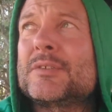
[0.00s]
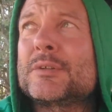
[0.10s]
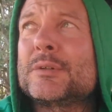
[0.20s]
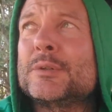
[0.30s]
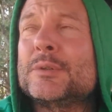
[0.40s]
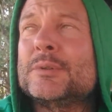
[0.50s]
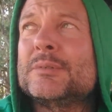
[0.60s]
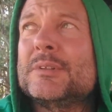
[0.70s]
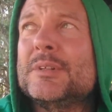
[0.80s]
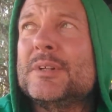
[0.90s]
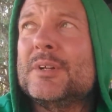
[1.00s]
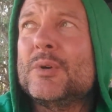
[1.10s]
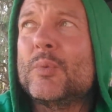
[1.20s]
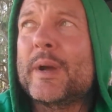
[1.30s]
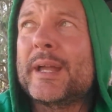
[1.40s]
to
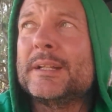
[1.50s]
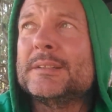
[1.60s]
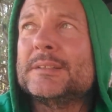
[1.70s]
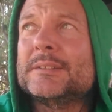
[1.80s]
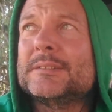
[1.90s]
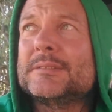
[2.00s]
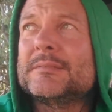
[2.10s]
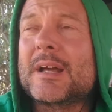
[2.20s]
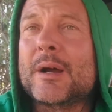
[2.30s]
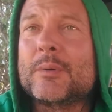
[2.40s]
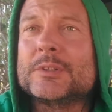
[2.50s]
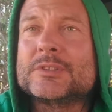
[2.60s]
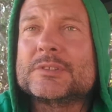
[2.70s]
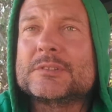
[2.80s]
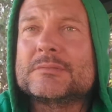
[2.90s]
when I
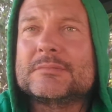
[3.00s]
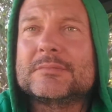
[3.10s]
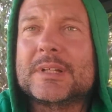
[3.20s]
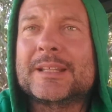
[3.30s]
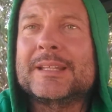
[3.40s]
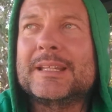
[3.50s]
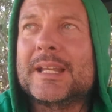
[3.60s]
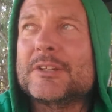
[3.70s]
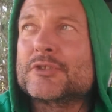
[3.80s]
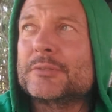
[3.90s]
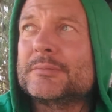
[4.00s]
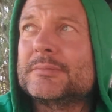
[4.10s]
was a teenager,